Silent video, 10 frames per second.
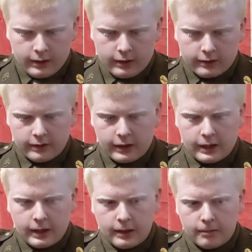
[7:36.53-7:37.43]
This is
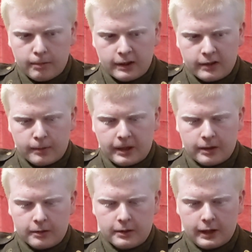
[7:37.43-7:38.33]
the pistol
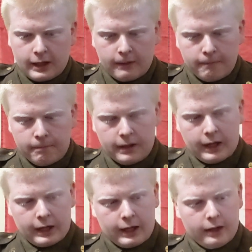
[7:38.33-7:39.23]
belt that
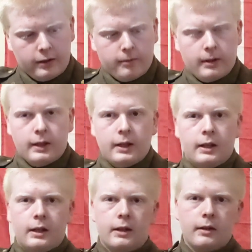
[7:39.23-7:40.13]
I got.
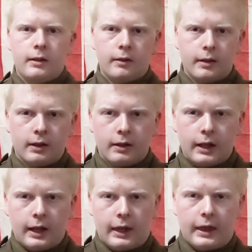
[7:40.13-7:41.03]

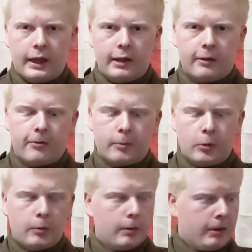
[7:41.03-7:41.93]
I think it's from
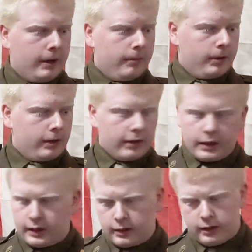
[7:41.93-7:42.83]
World War One. There's
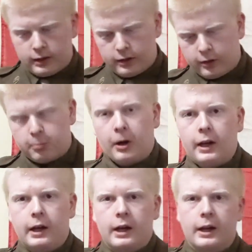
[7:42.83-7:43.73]

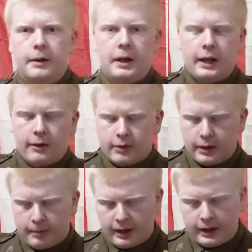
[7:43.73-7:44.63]
writing on it. I can't
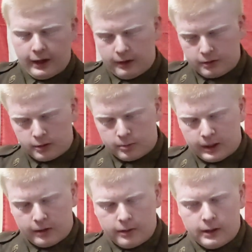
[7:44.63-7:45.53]
really make it out too
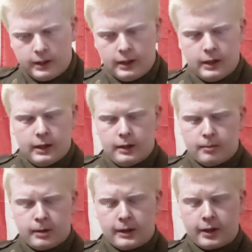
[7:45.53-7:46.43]
well,
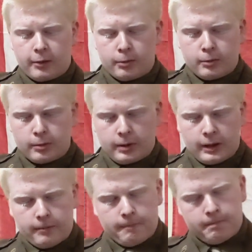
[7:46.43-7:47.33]
but I think it's World War
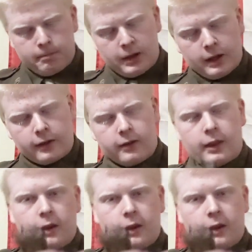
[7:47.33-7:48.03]
One because of